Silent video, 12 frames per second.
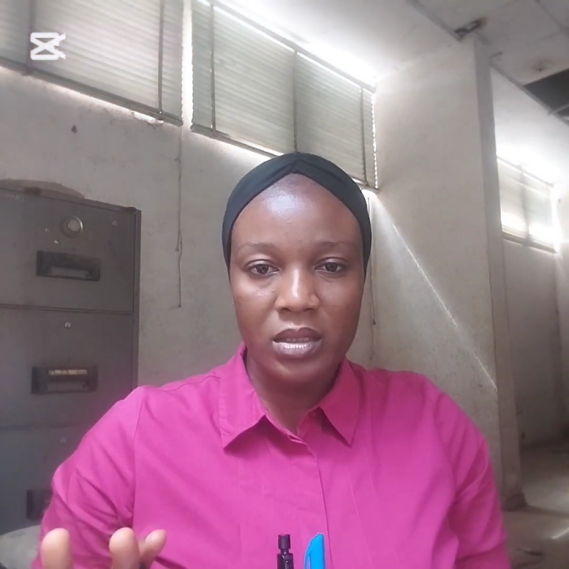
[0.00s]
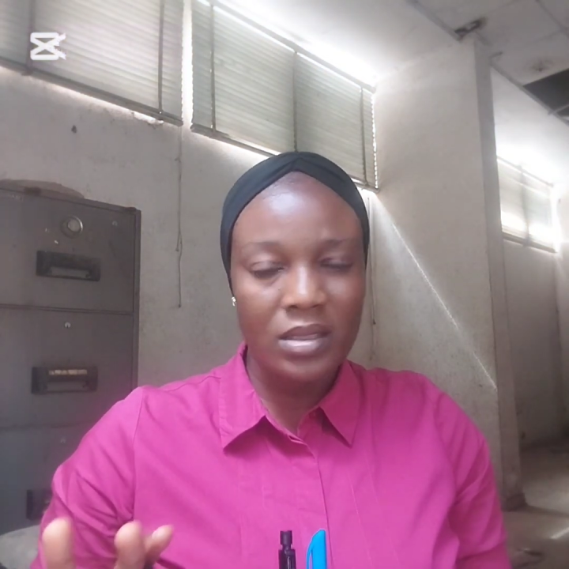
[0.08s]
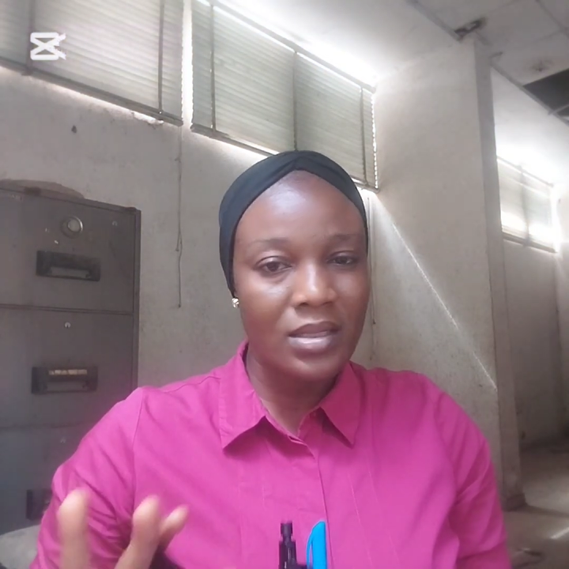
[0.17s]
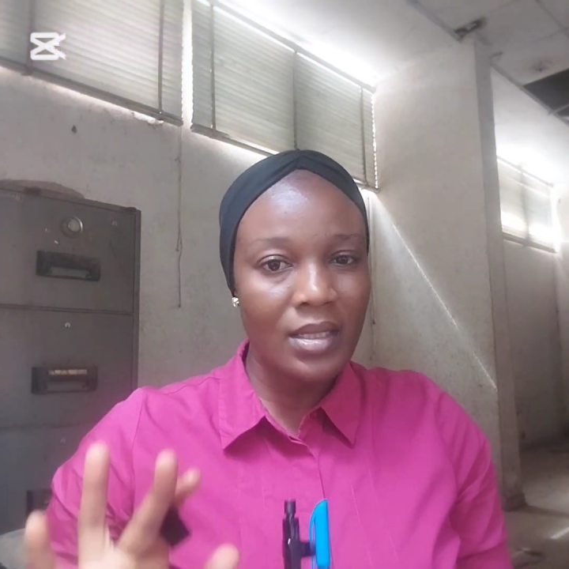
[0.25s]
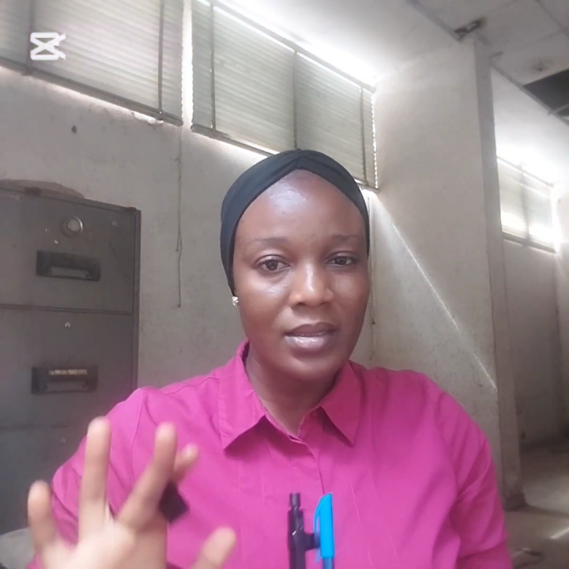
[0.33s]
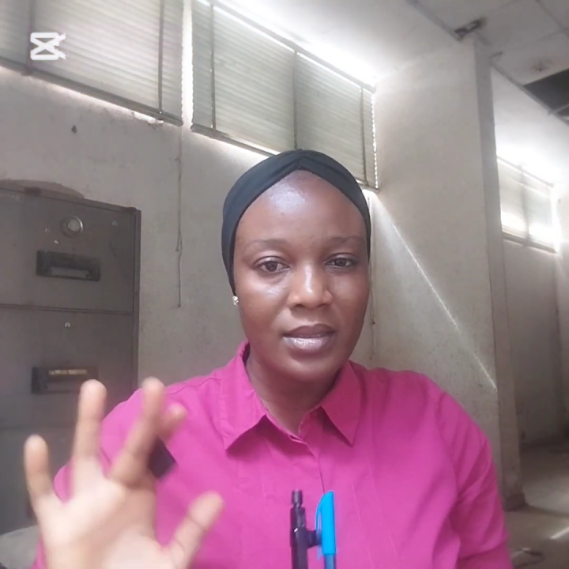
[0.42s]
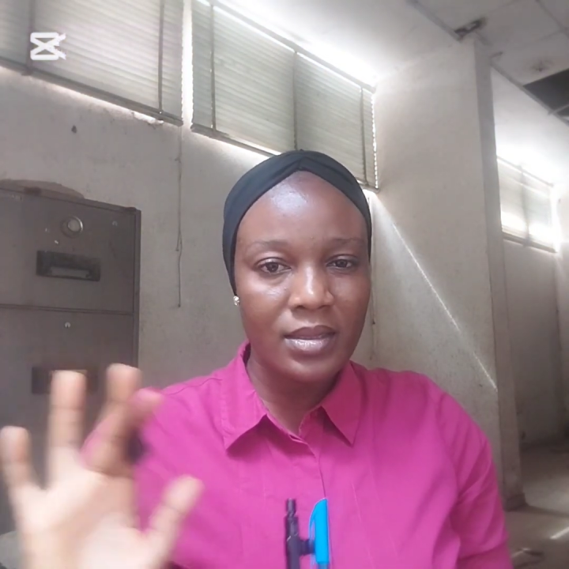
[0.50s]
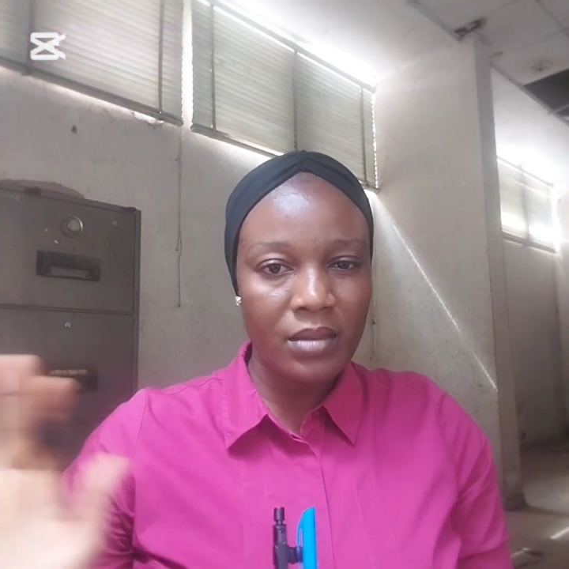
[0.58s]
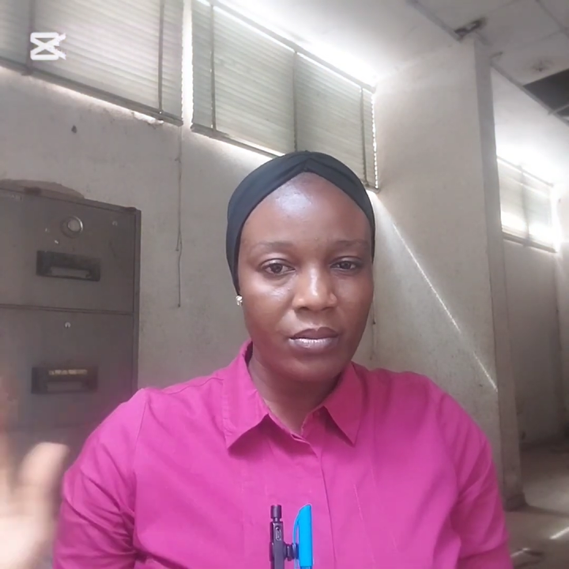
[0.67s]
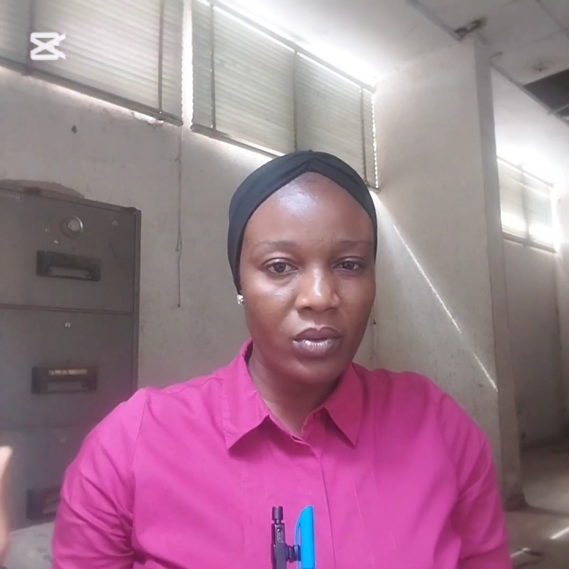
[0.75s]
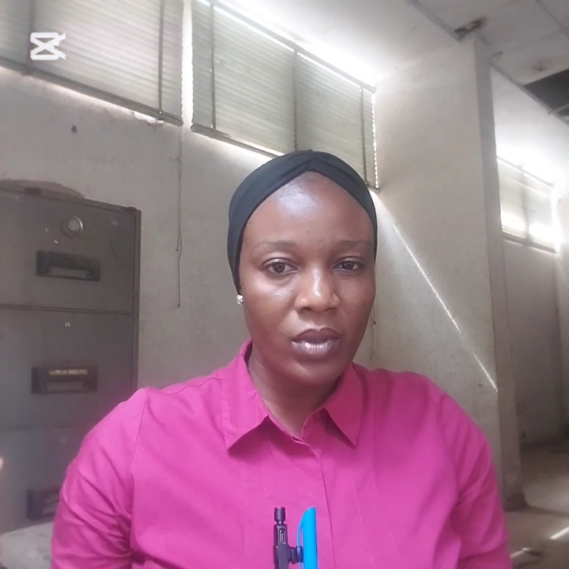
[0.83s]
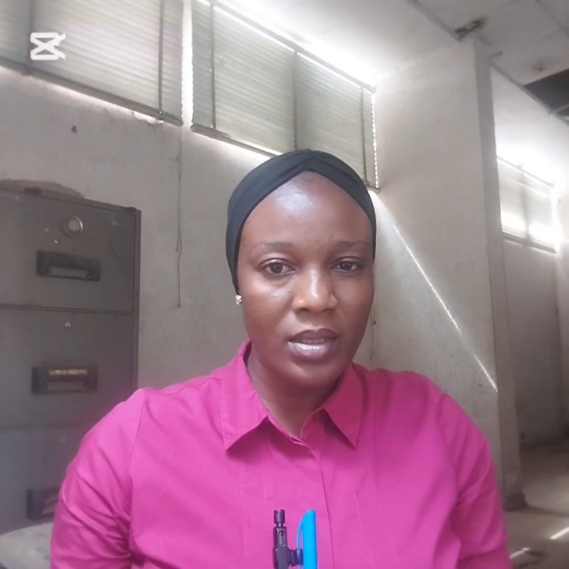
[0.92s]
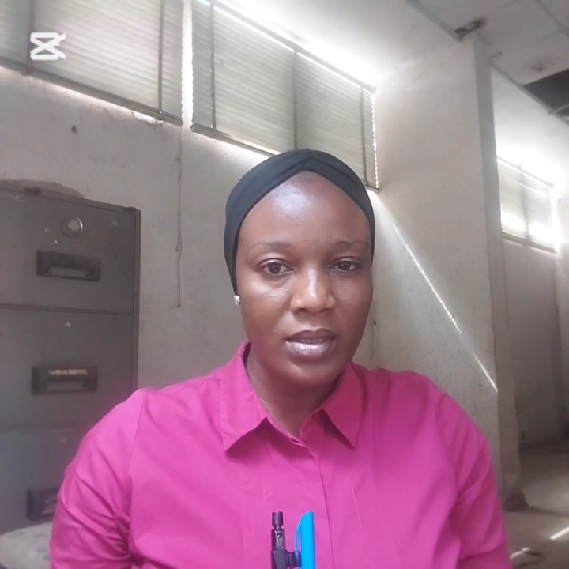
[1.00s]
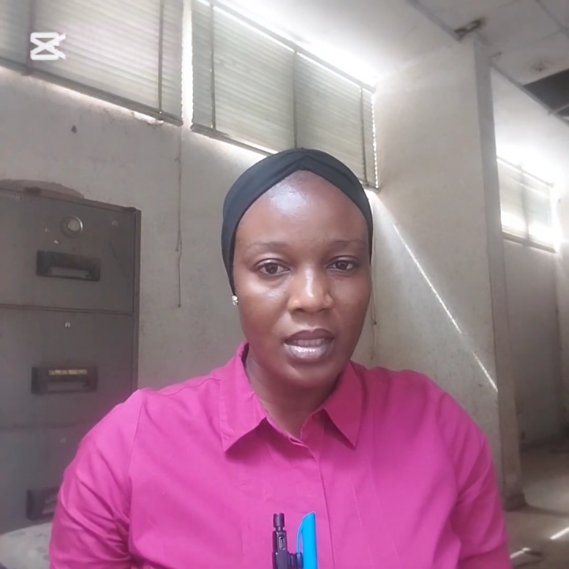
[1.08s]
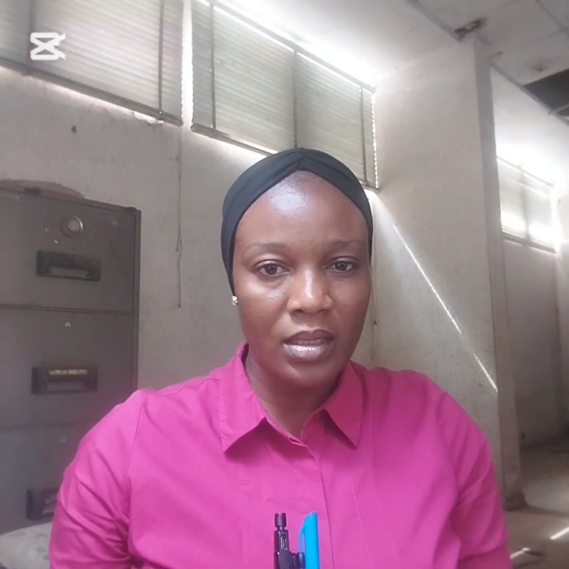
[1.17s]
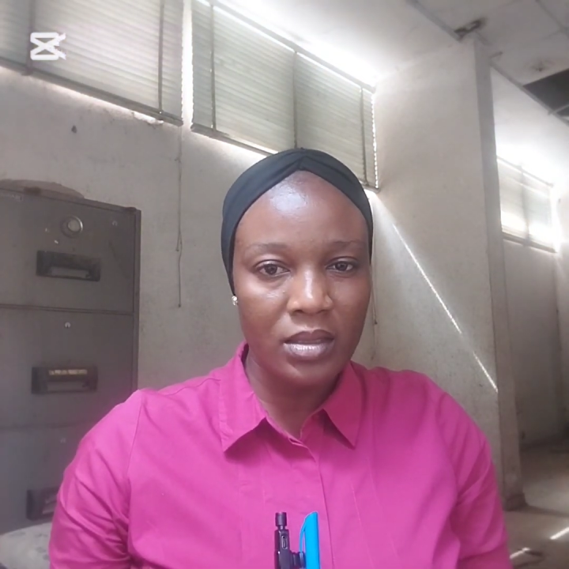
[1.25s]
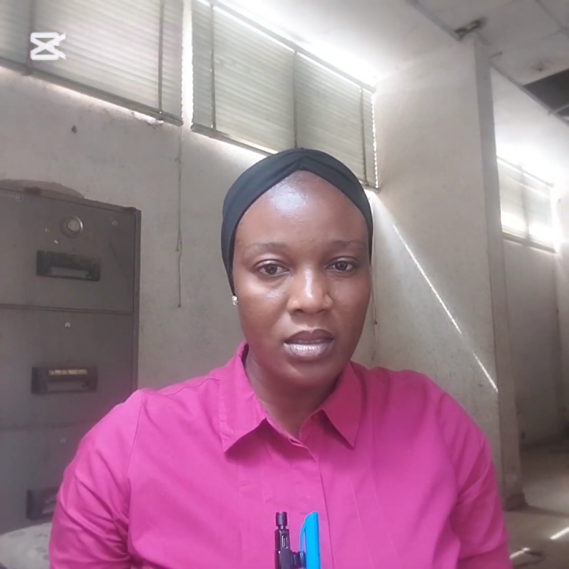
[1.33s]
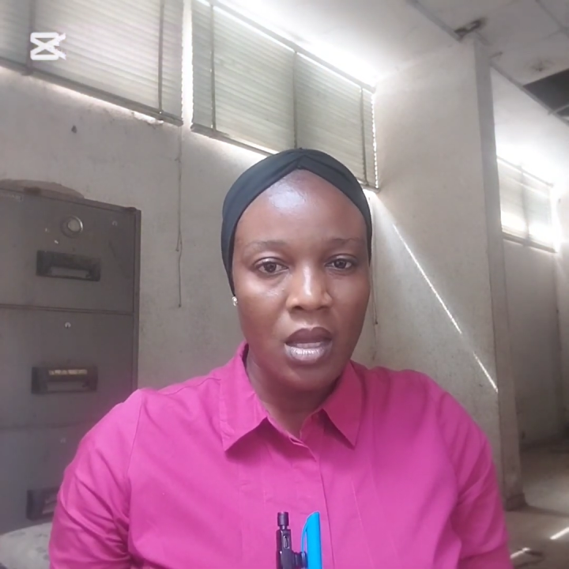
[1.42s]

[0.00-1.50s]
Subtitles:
It's as simple as that.